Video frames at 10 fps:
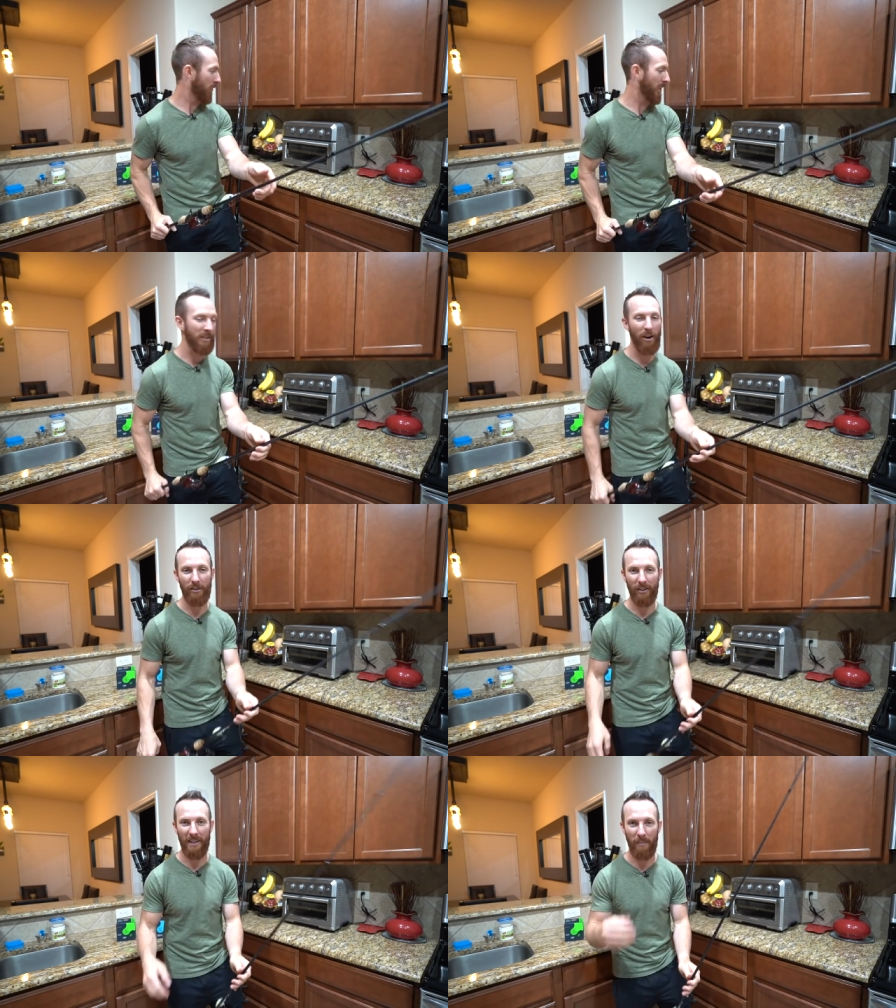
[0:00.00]
Let's talk
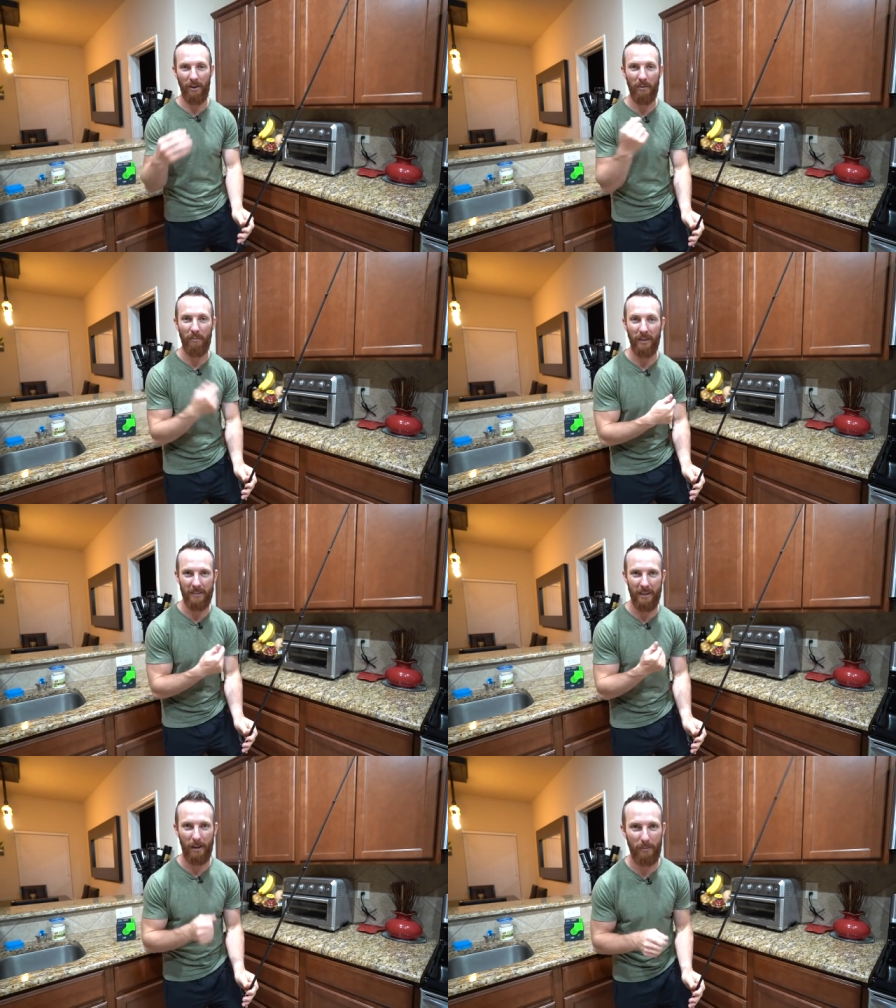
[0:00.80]
to you guys about the big
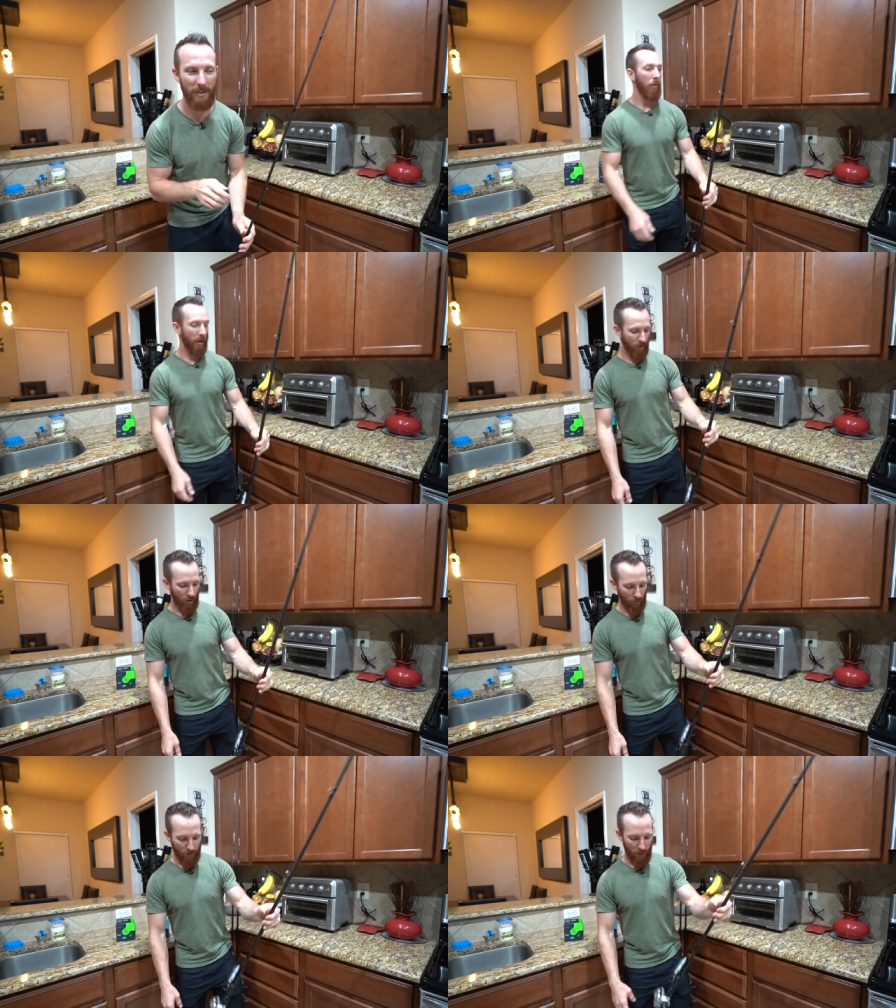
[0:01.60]
setups. All right,
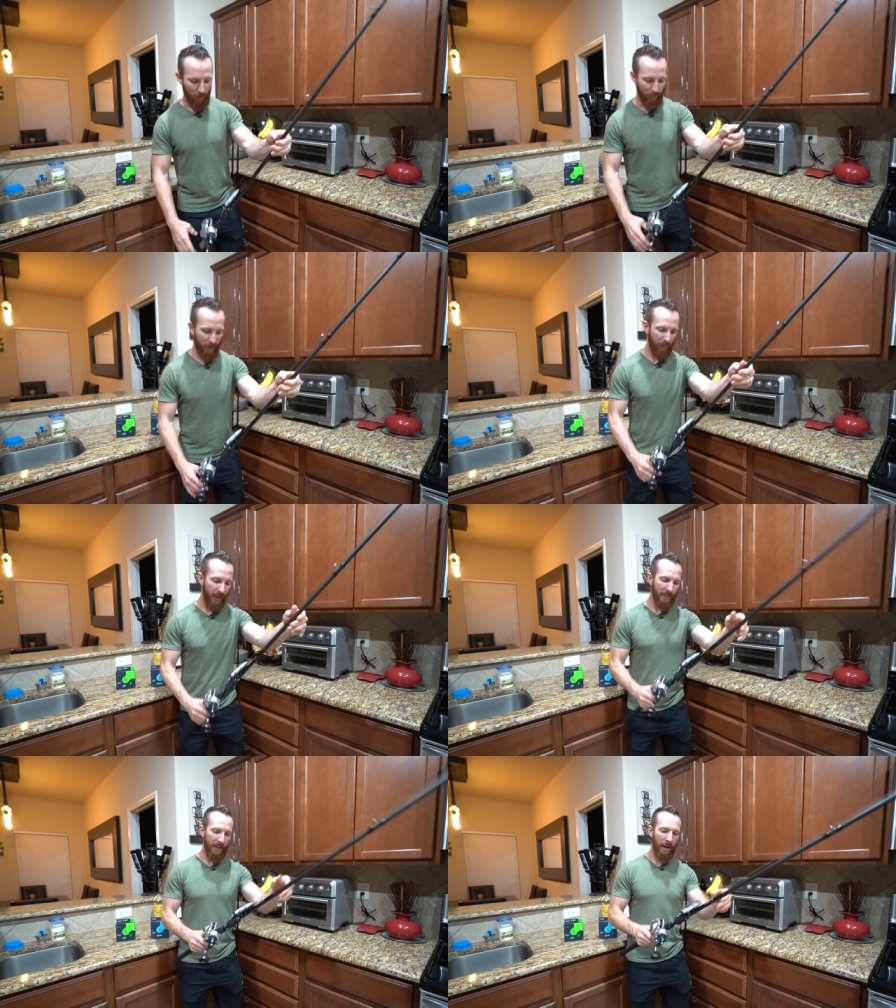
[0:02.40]
y'all, we're talking big
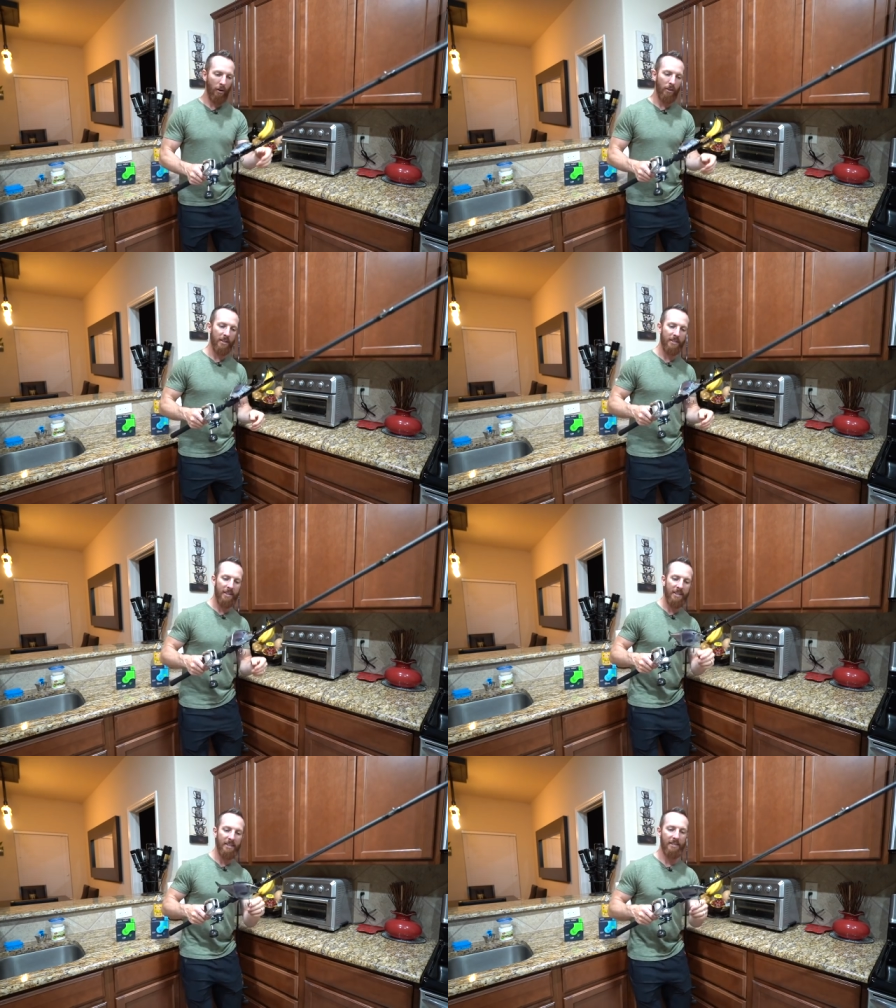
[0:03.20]
baits now, and this
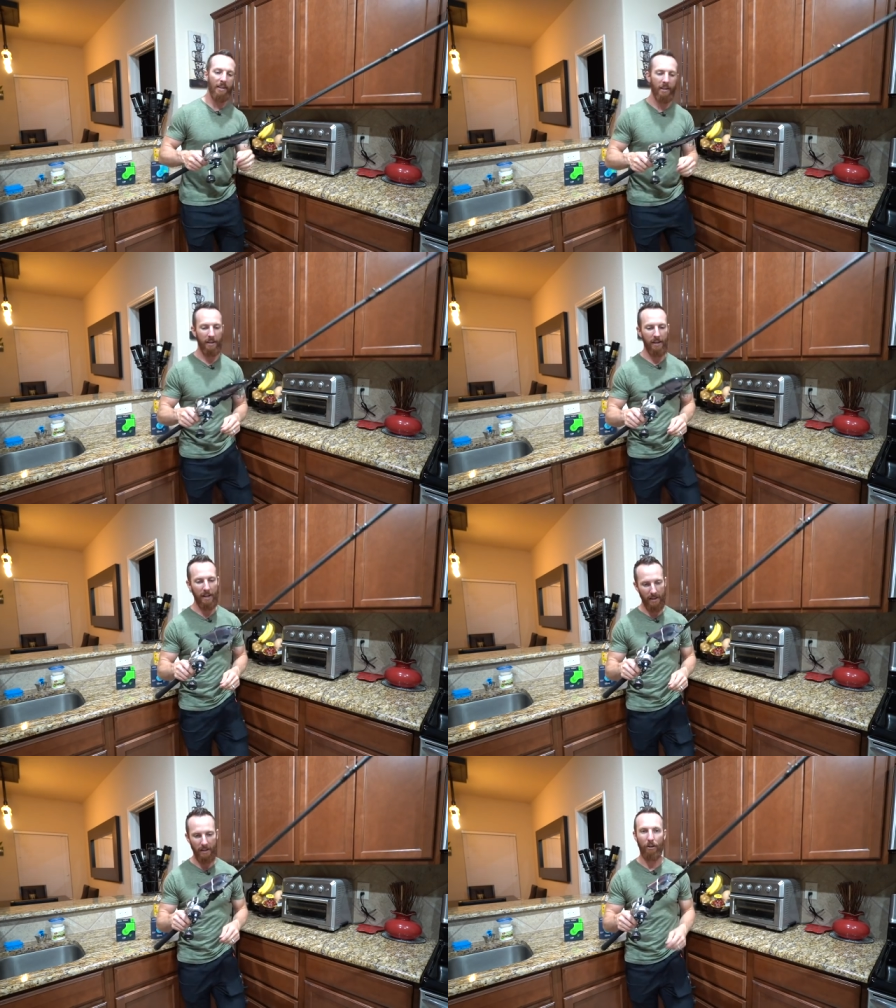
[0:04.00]
is
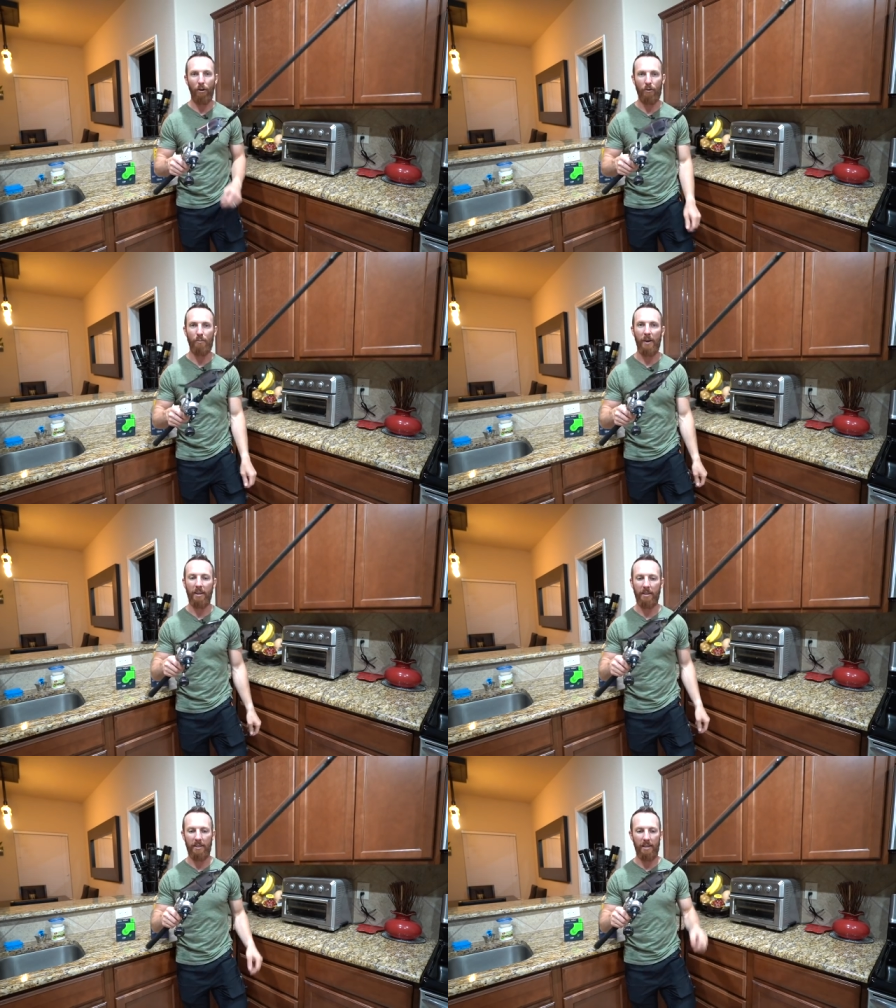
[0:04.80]
a large
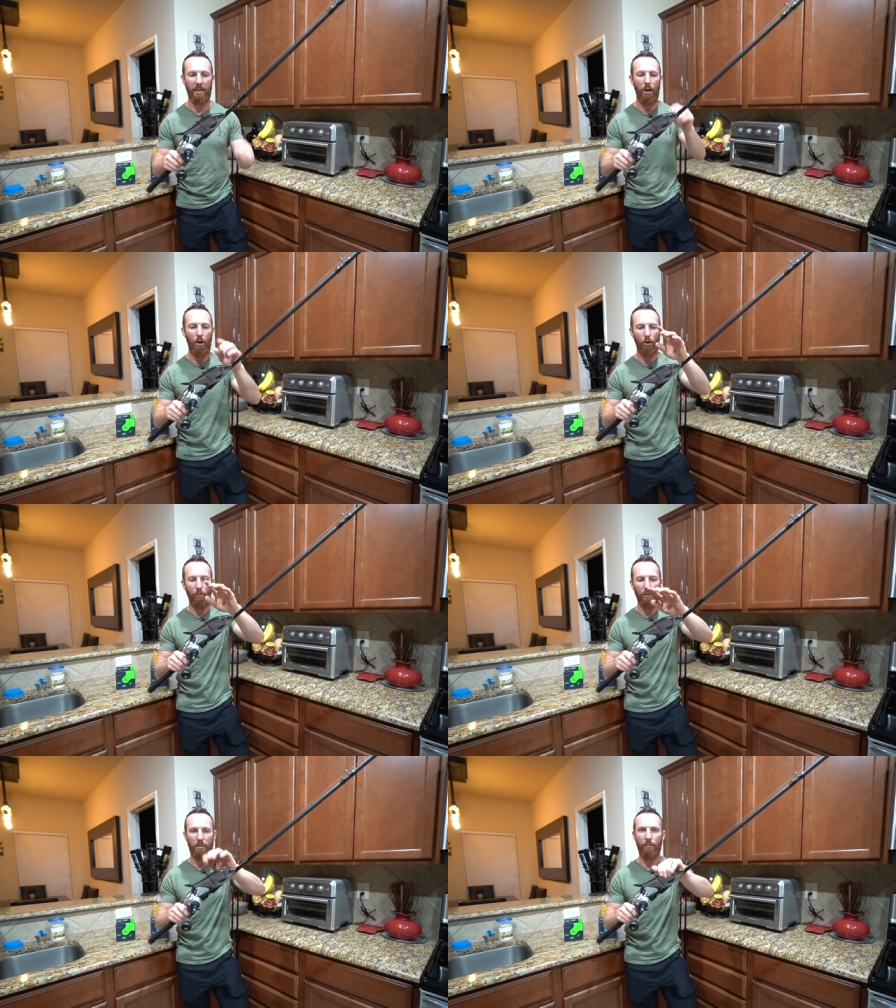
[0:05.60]
bait indeed,
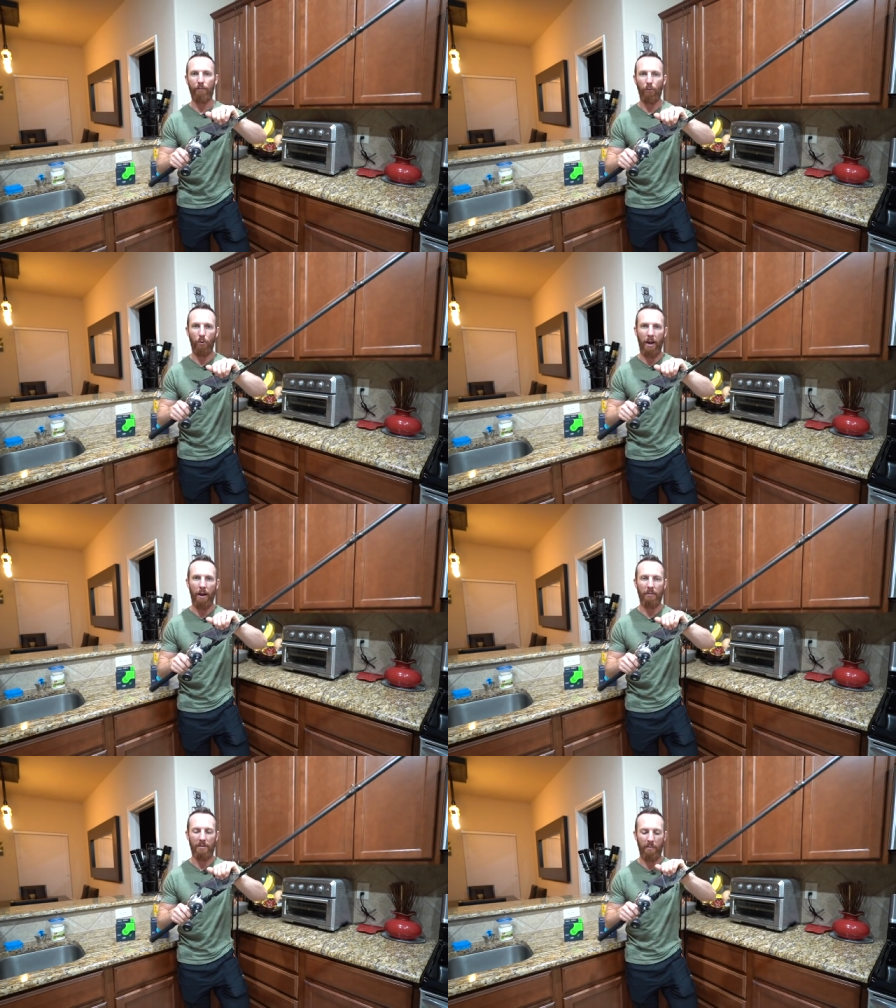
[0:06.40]
almost a four
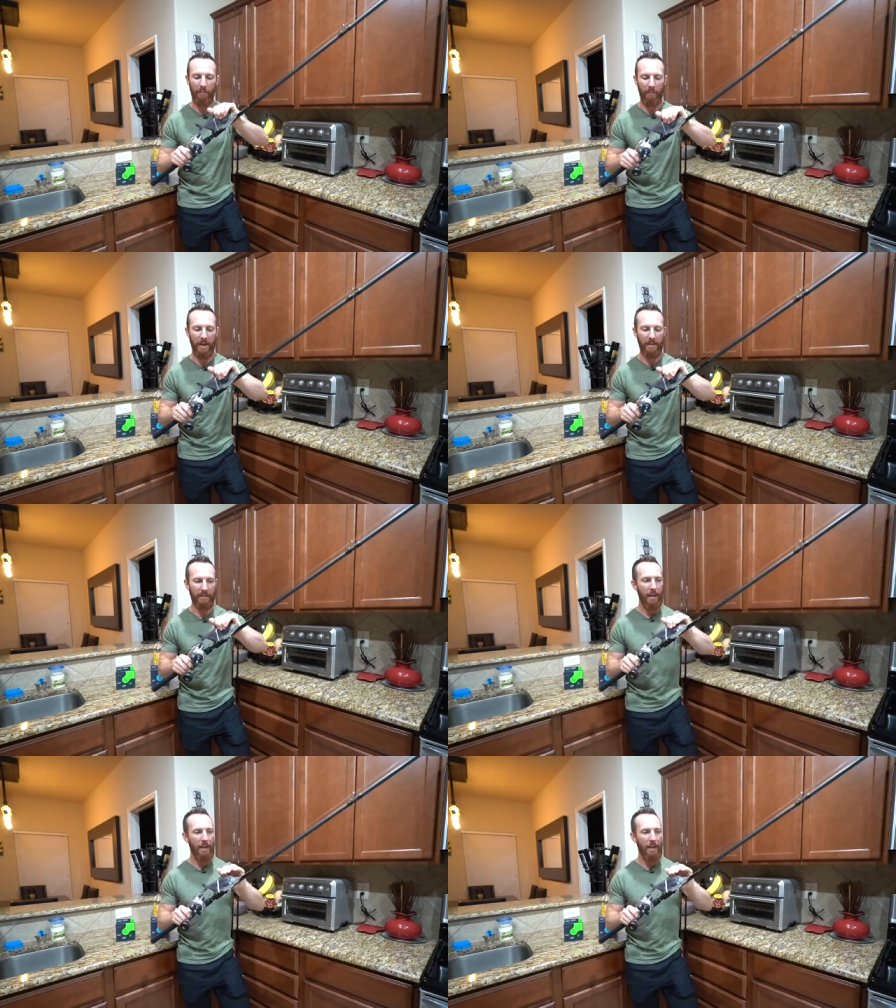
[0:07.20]
ounce bait.